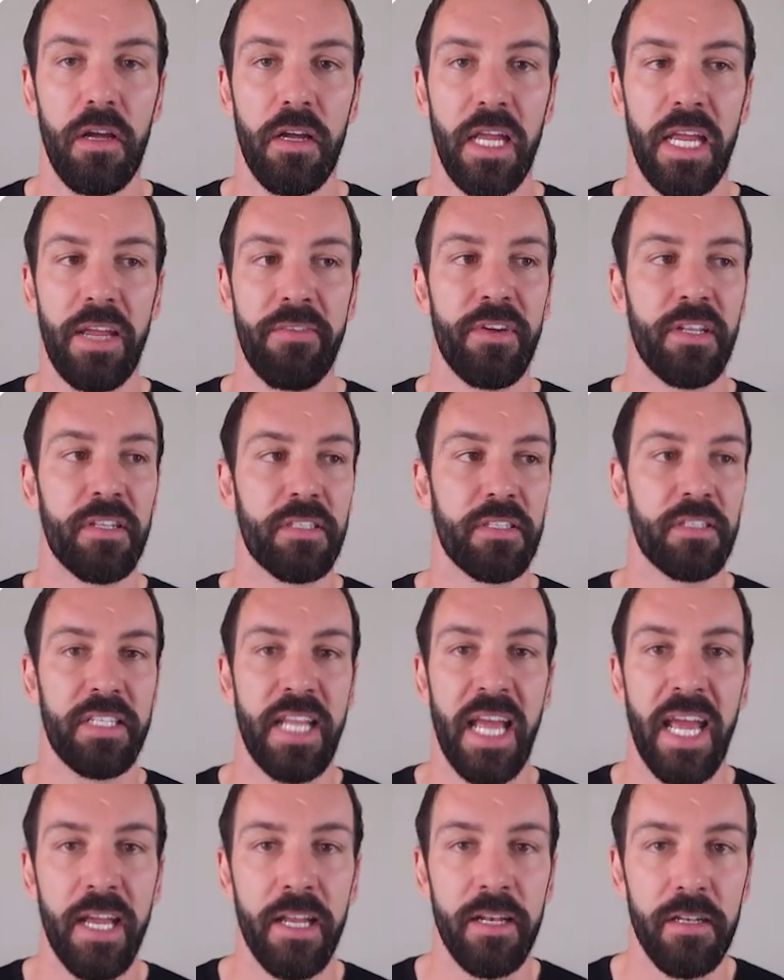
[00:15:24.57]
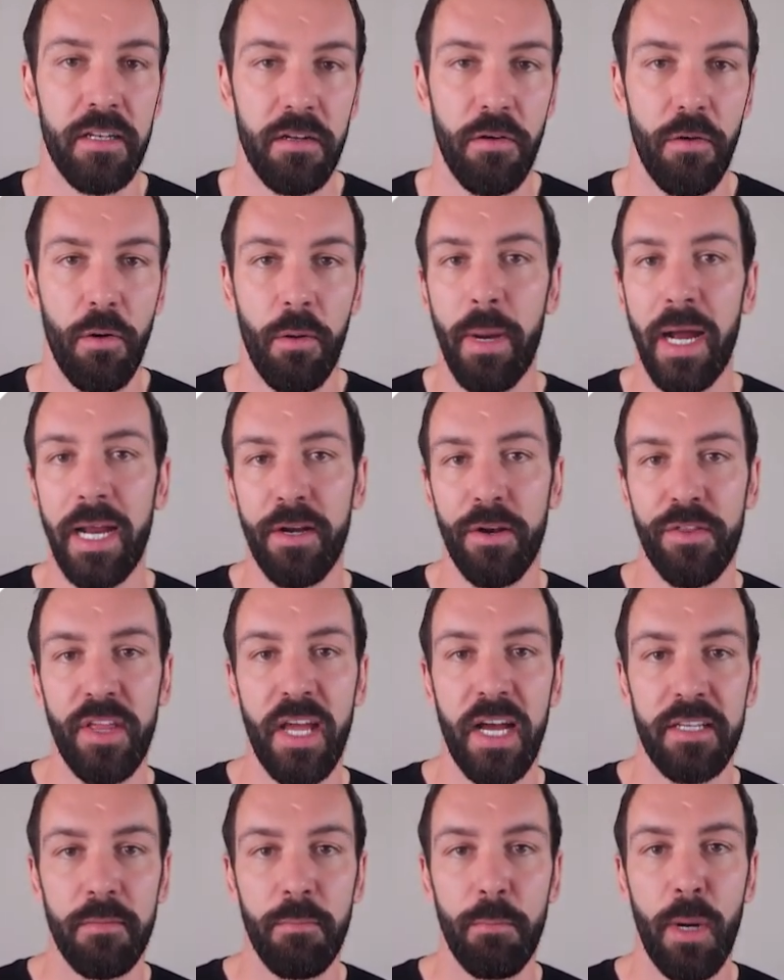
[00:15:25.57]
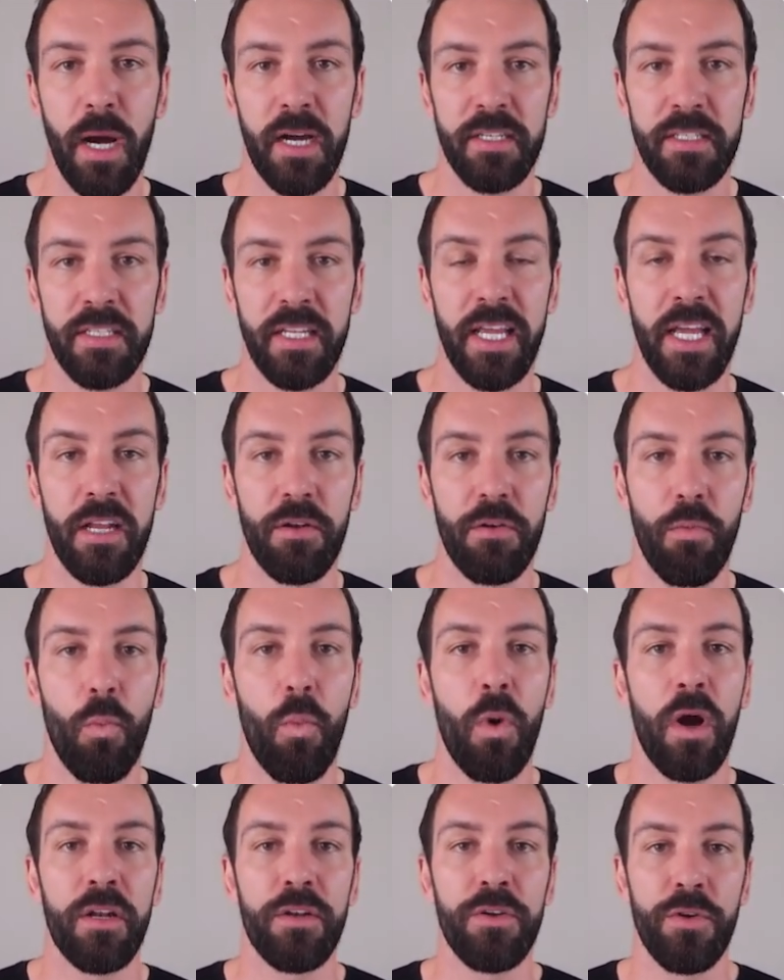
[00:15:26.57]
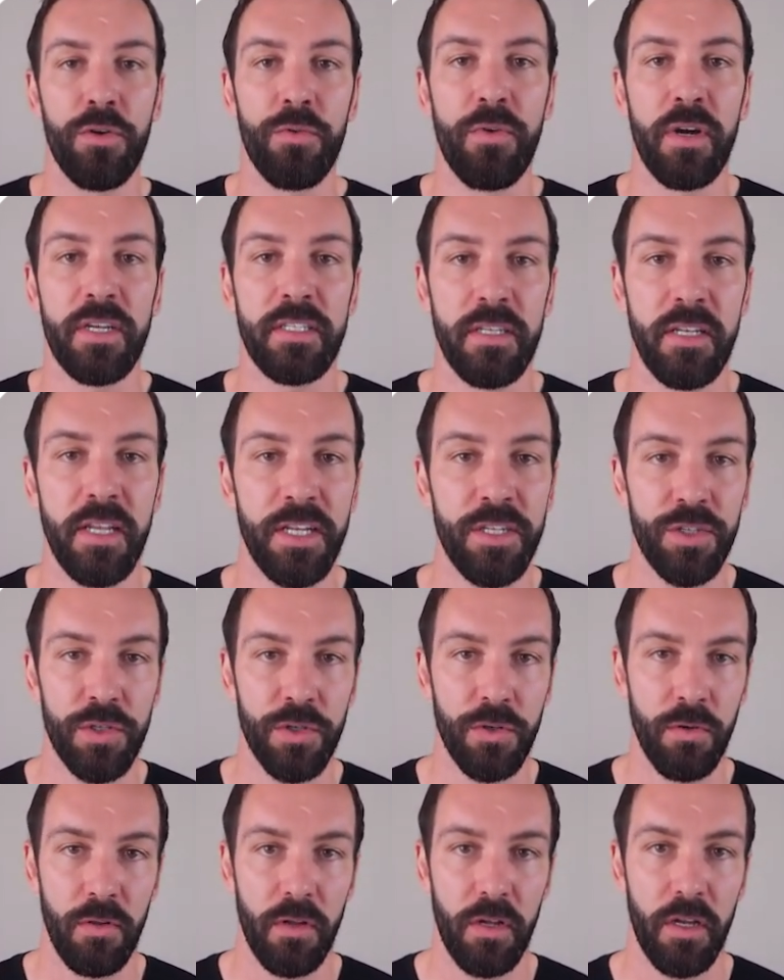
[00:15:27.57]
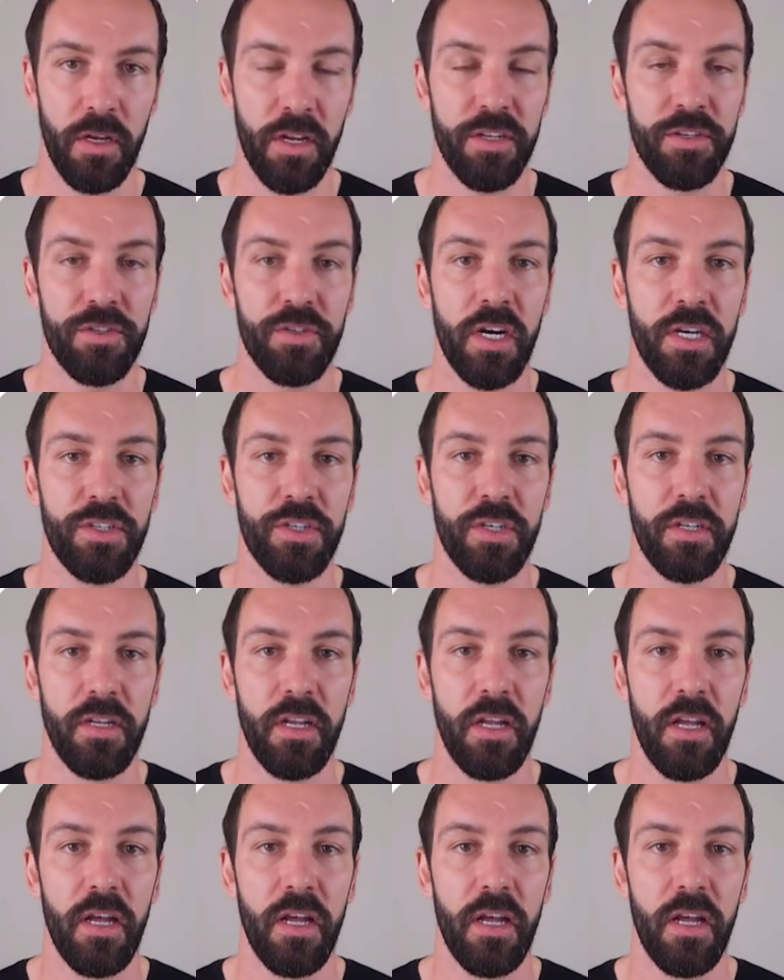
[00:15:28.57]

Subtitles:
If it's 10, I'm paying $1,000 to get one new residential construction.